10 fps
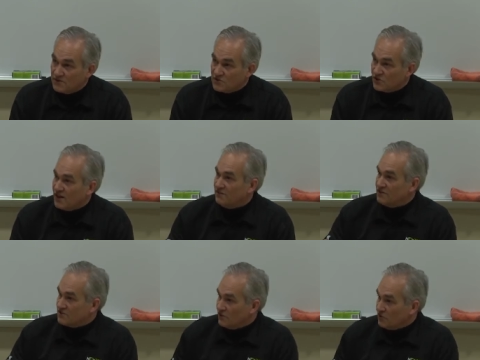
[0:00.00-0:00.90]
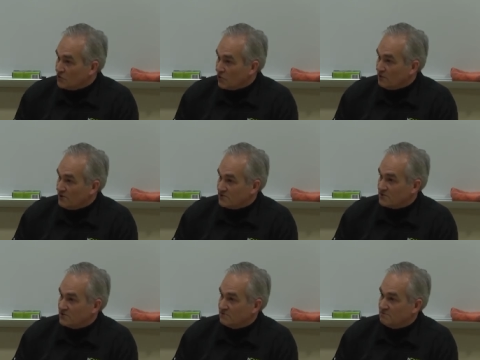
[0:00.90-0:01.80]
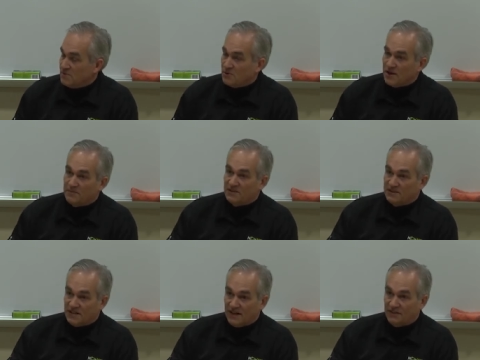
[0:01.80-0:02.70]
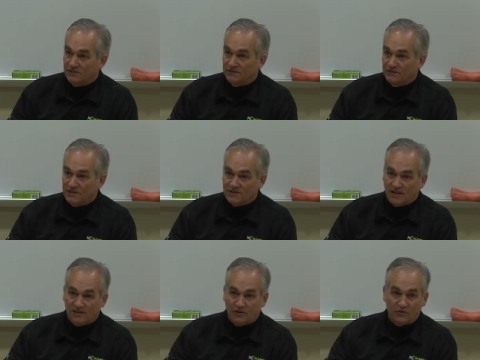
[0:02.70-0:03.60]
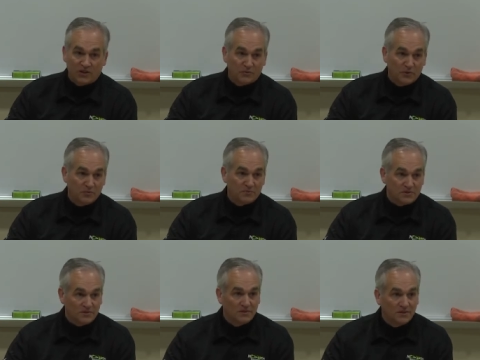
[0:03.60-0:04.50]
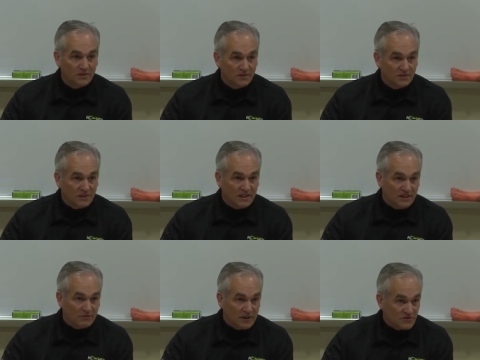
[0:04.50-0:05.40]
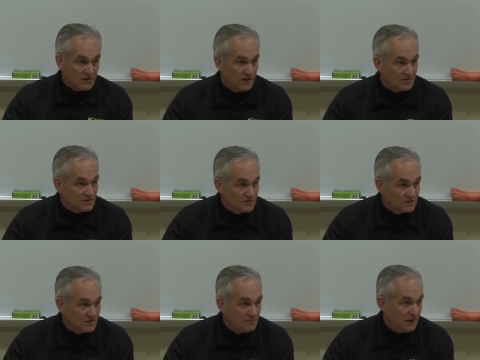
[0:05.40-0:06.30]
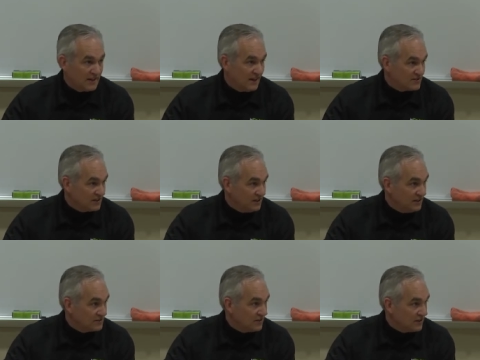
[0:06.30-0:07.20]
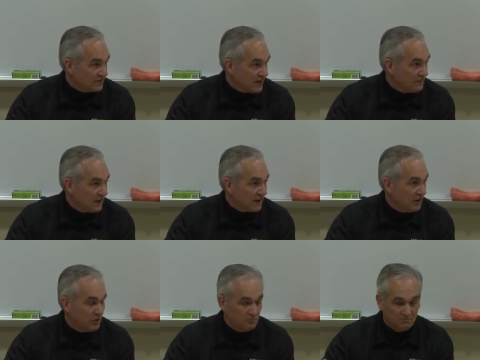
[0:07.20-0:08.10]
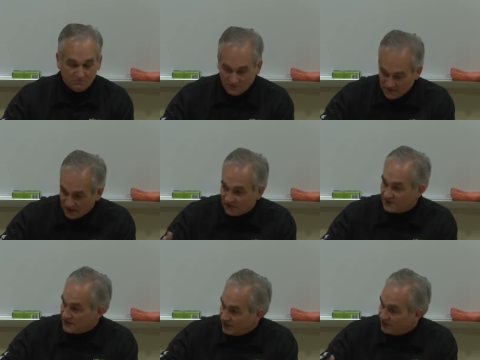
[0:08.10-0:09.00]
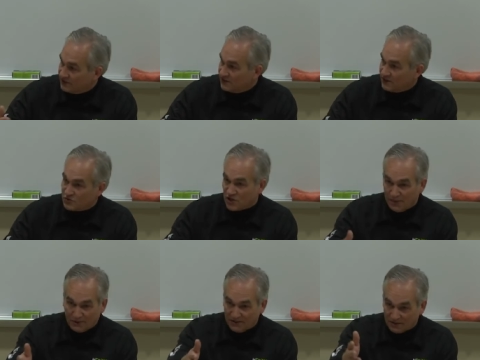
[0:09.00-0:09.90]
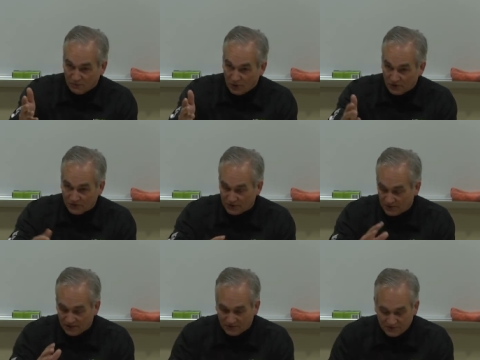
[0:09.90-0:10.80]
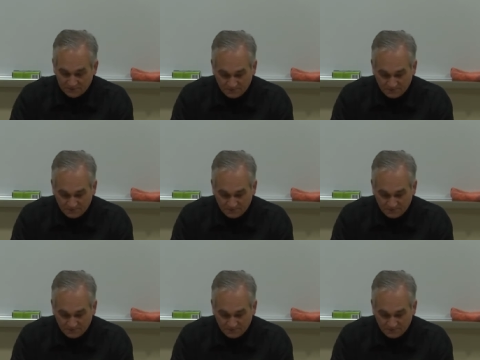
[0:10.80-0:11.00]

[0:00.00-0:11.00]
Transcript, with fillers: So you have these little tournaments, people come into town, they stay in hotel rooms, they eat at restaurants, they buy gasoline so they can drive back home, et cetera, et cetera, and they go shopping at the malls or wherever.